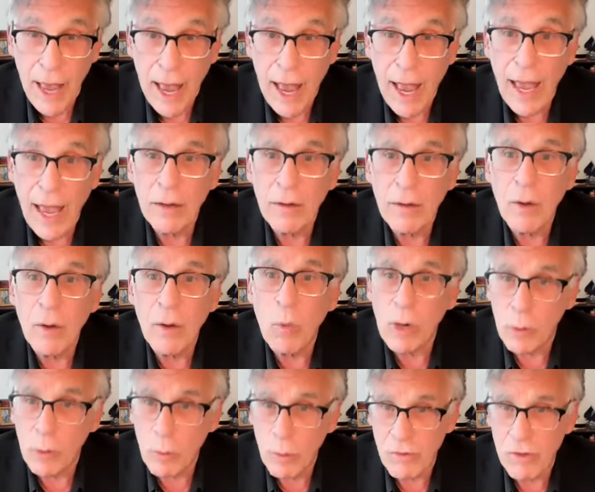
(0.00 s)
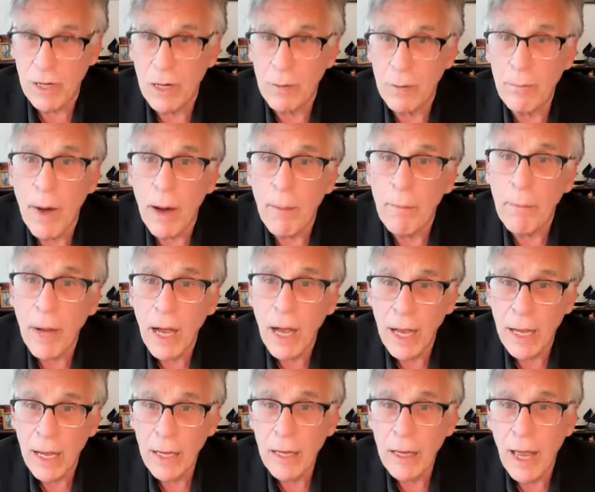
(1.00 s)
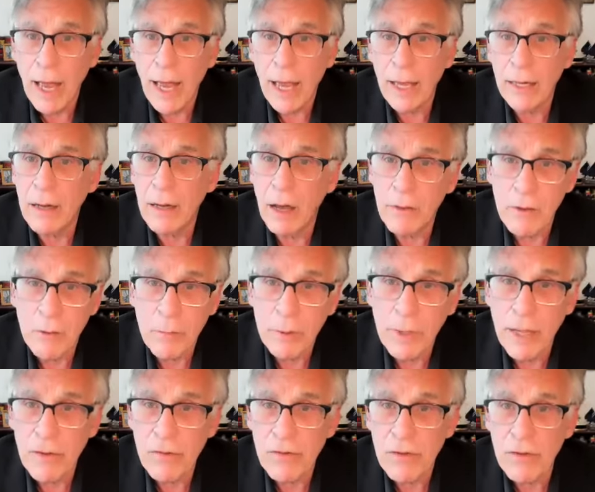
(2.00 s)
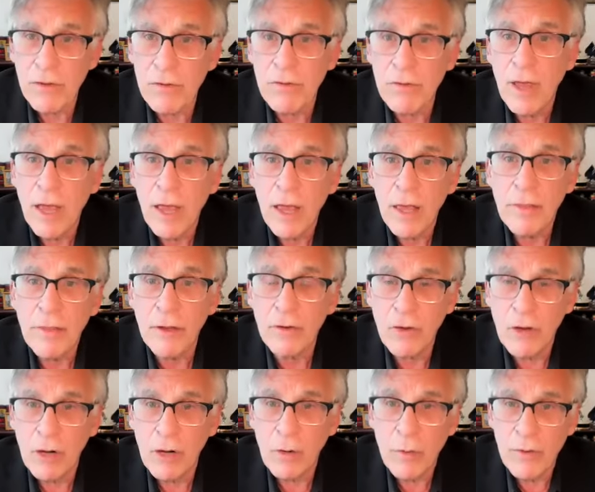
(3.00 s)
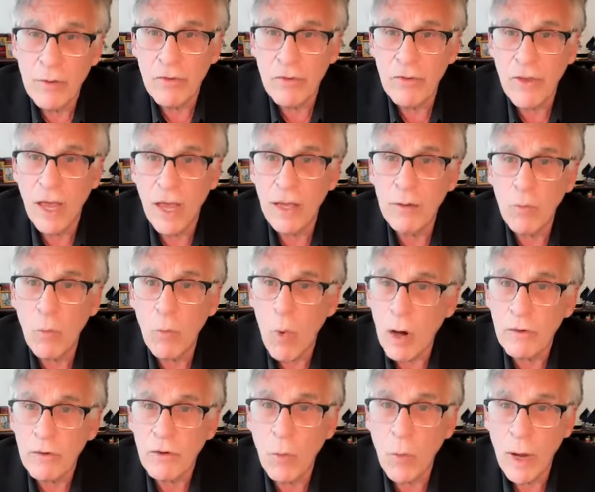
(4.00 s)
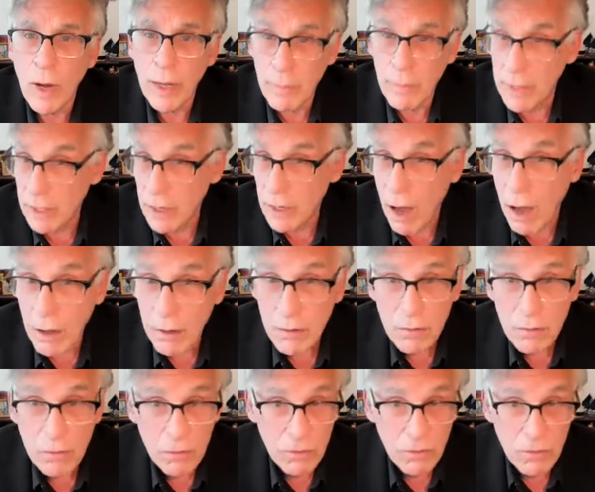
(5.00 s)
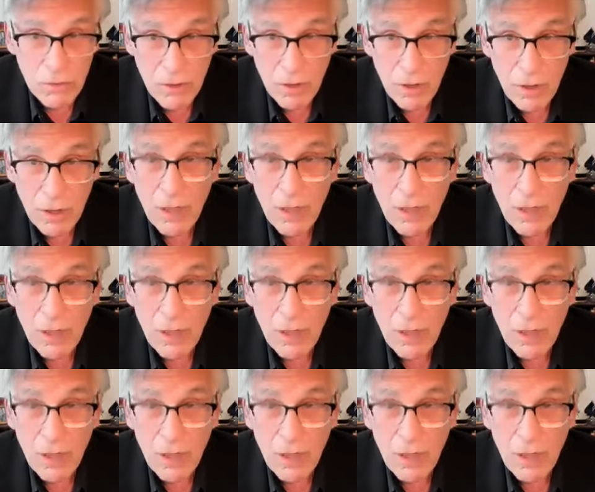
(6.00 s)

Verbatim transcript: And where was it in hmm. Mumbai and other places the terrorists had walked away because?